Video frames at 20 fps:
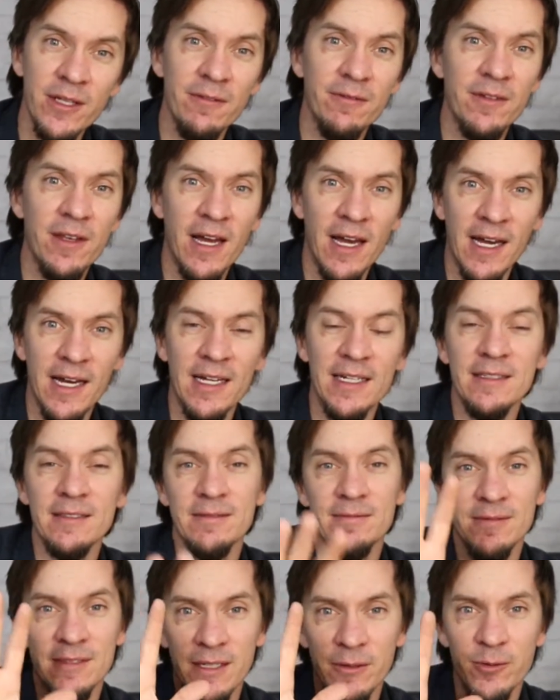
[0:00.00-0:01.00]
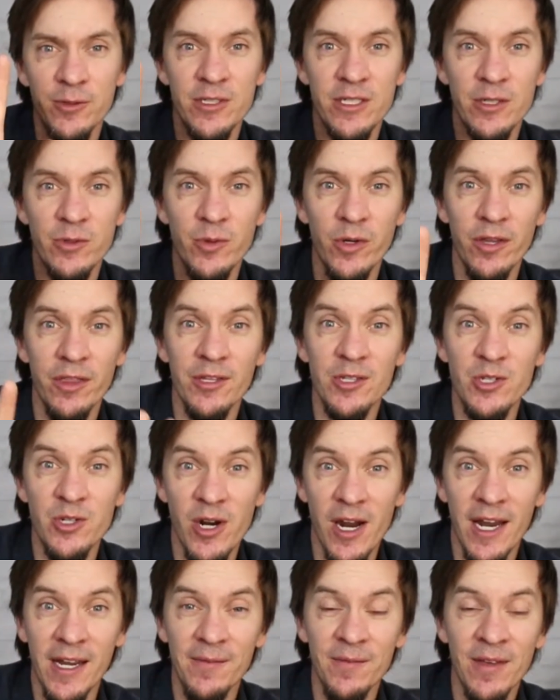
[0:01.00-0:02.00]
If not, it was worth a
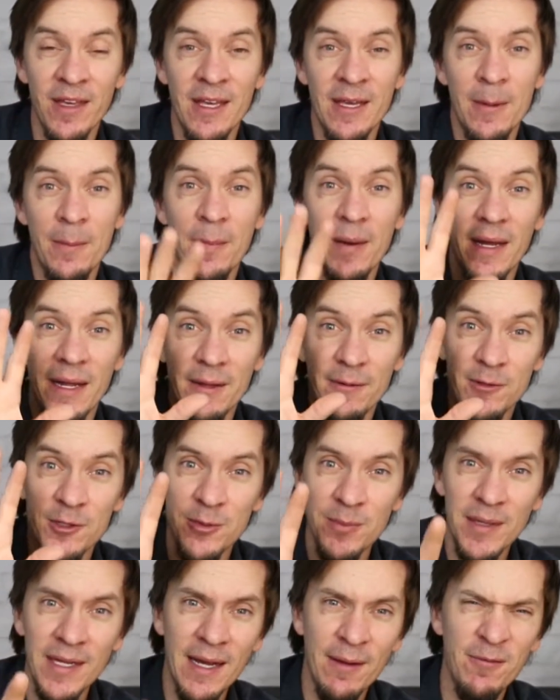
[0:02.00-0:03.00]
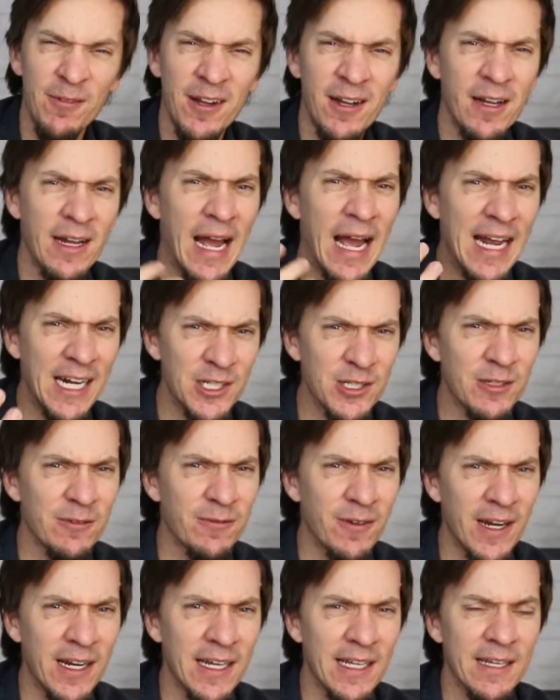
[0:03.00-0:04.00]
try. But to me, I'm actually
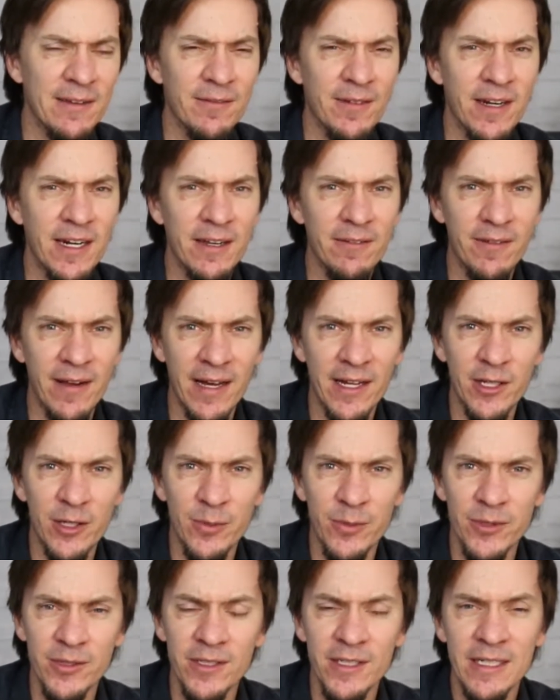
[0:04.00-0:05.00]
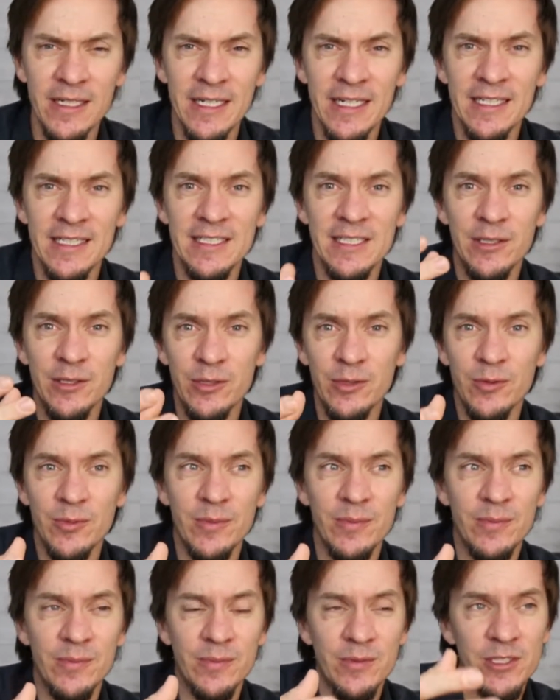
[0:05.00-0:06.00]
finding it very valuable to
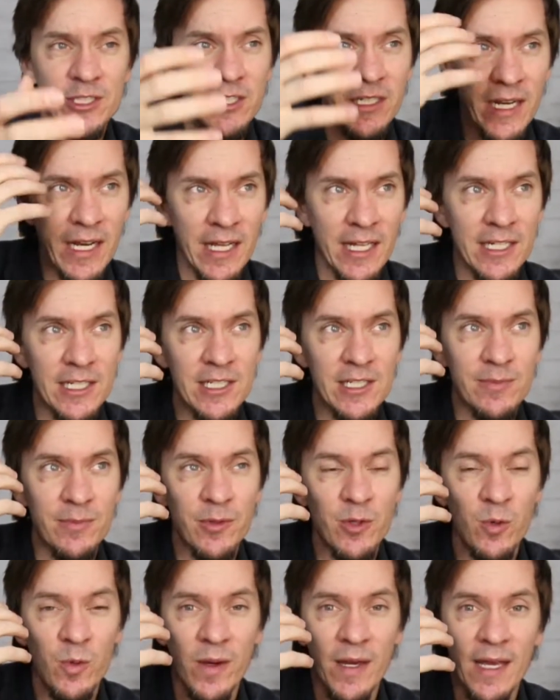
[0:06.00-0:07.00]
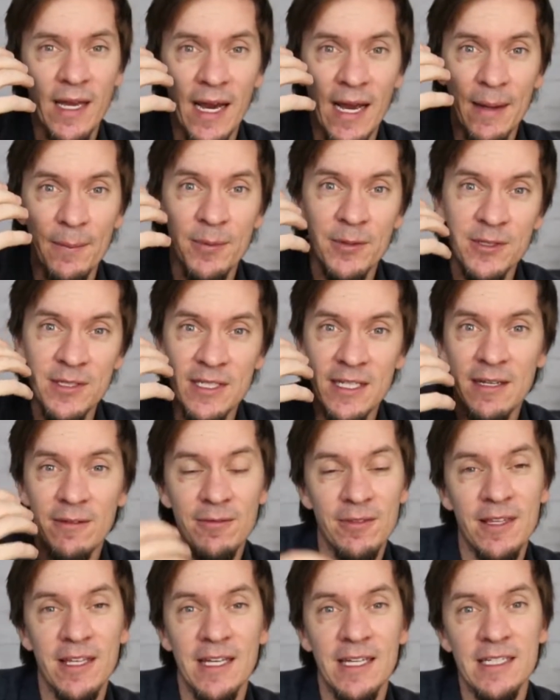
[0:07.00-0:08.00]
challenge the way I perceive
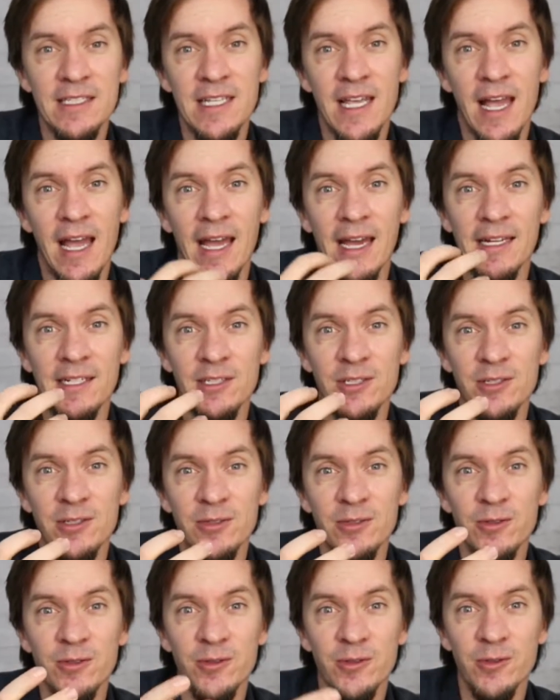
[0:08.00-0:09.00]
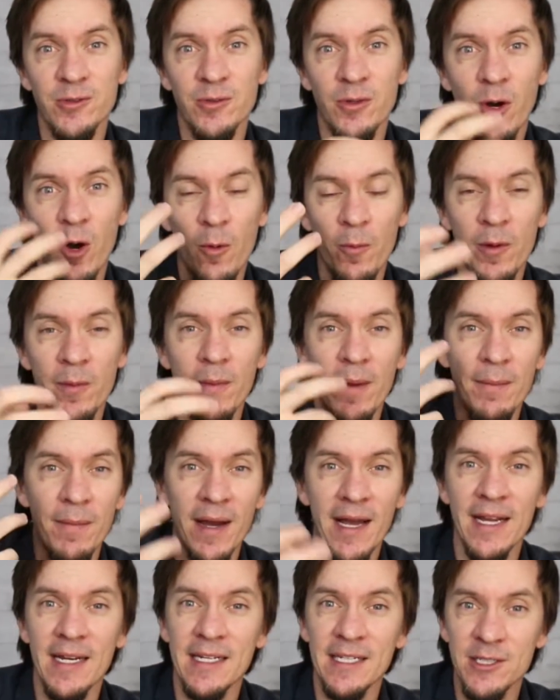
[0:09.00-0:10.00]
things and to open my
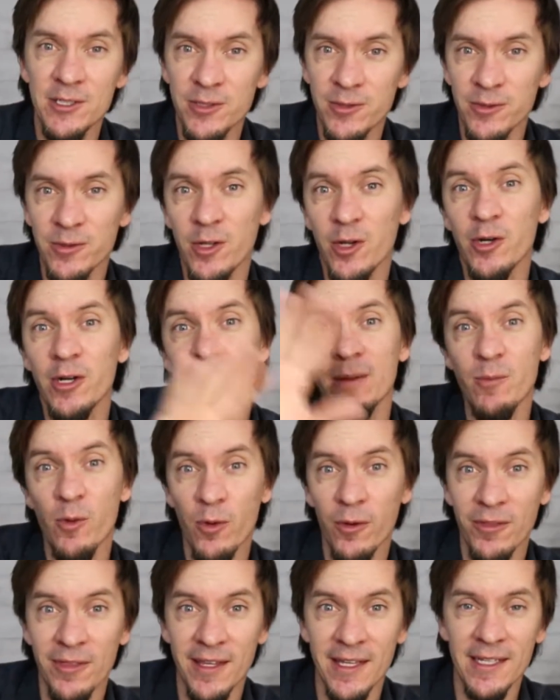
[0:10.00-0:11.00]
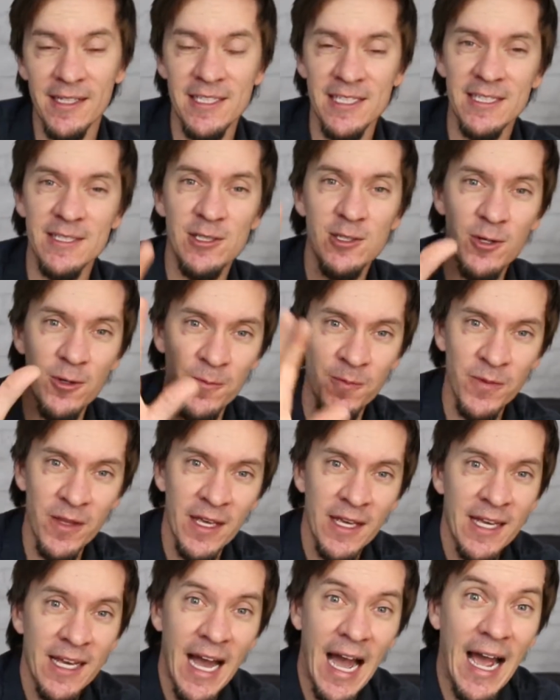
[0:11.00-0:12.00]
mind into learning more things. And so
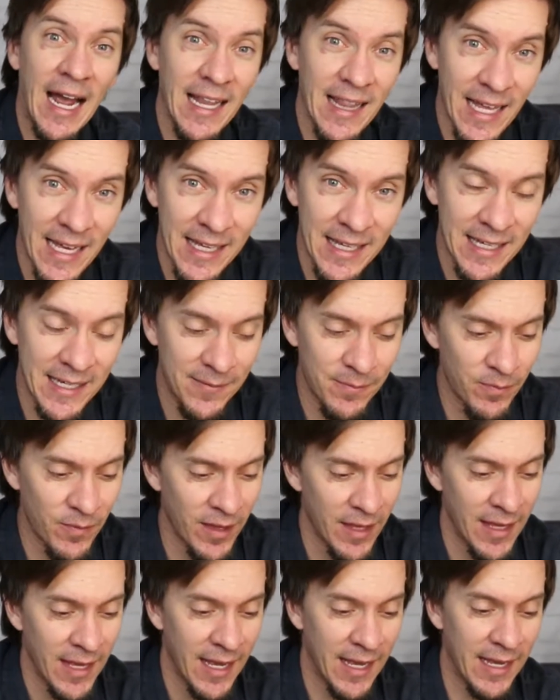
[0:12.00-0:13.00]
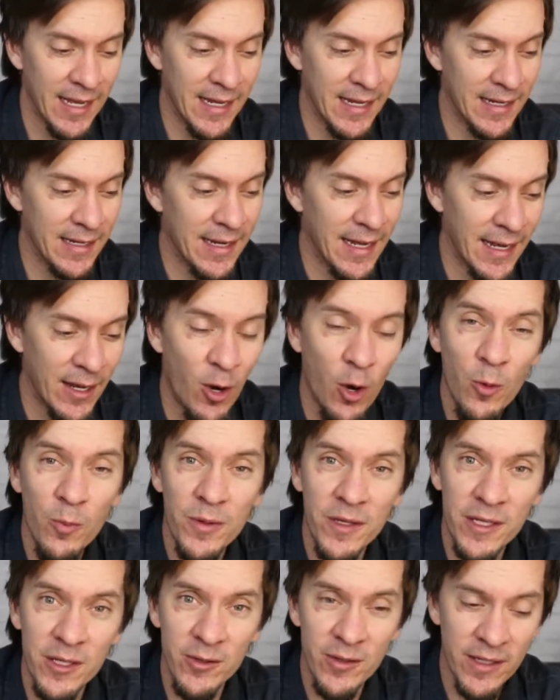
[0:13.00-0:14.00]
I like it and I hope
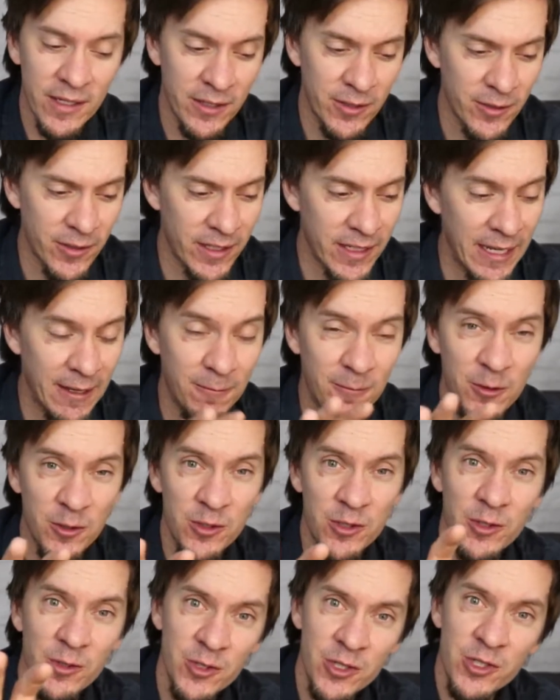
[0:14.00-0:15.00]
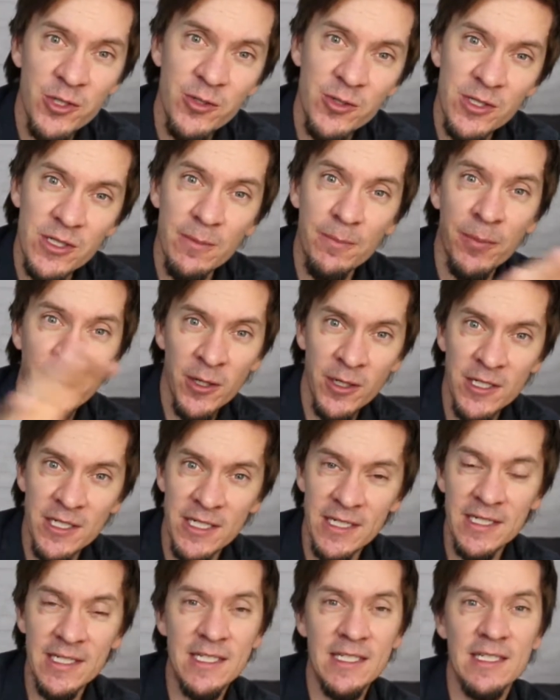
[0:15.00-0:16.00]
that you can do it. If you do choose to
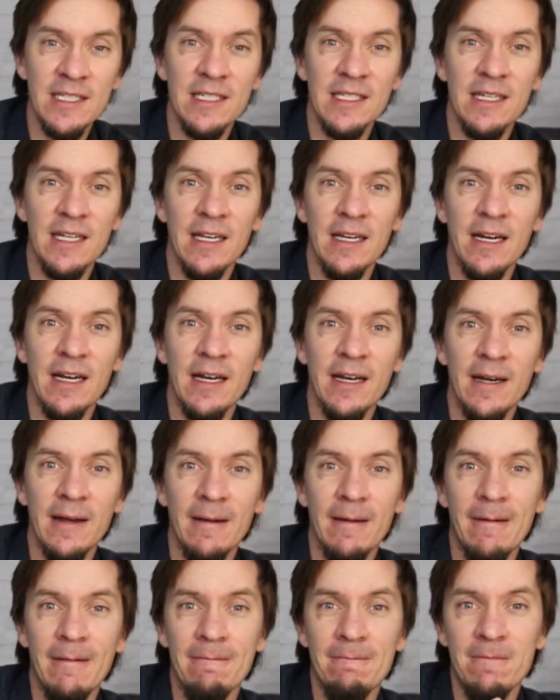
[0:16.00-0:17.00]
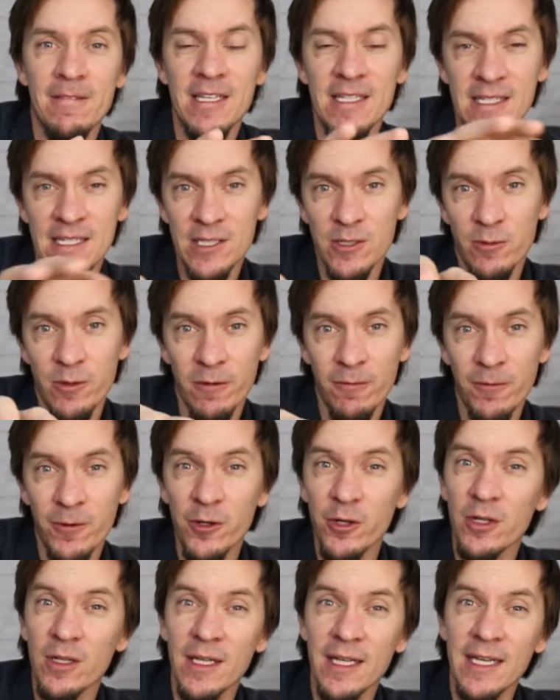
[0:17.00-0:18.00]
purchase, this is a
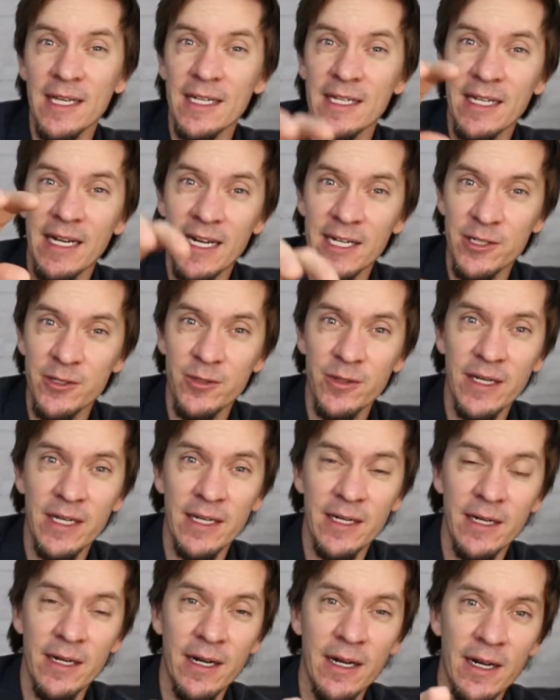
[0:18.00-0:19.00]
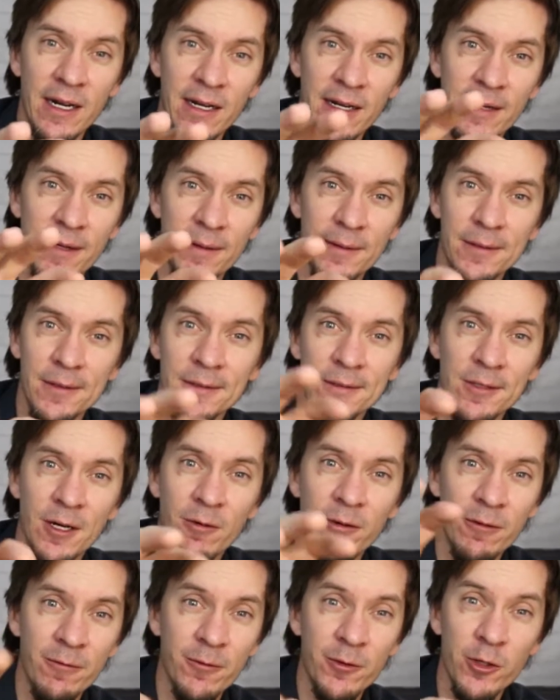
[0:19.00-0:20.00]
referral link and I do get a
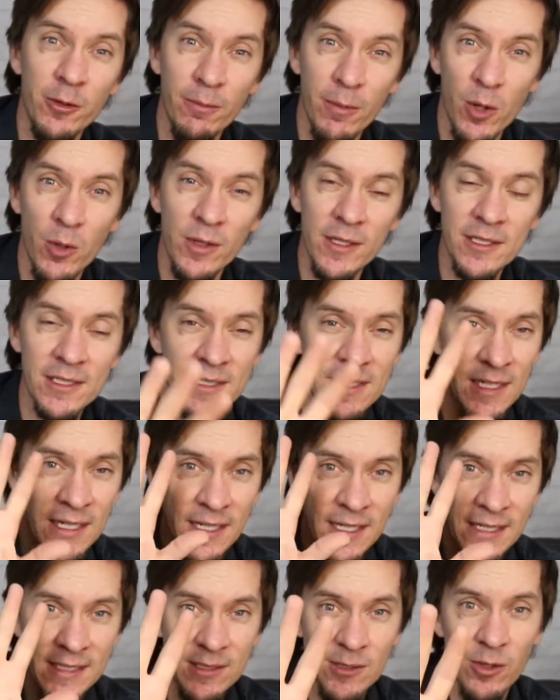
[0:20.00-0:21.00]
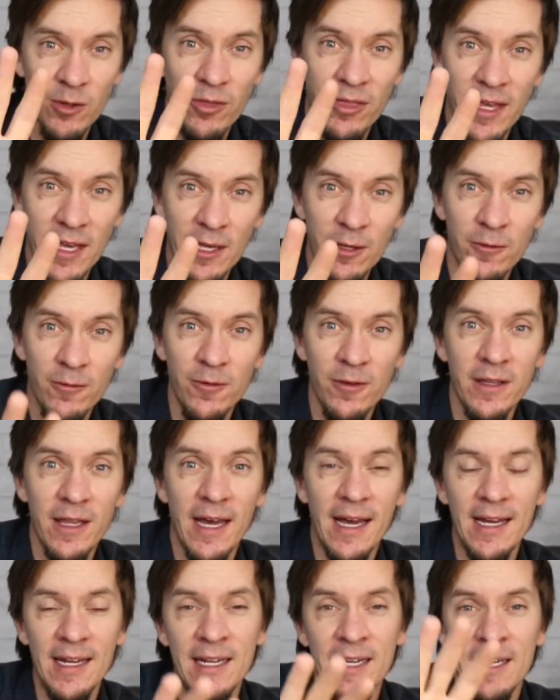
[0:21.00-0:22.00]
referral bonus. So thank you for
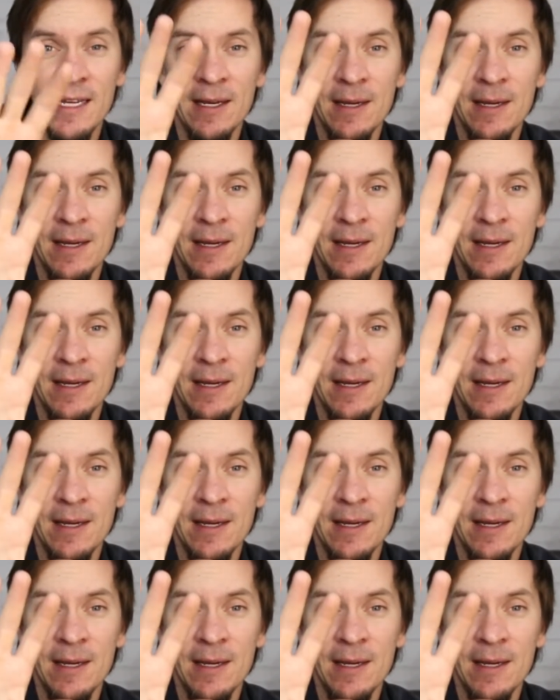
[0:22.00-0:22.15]
that.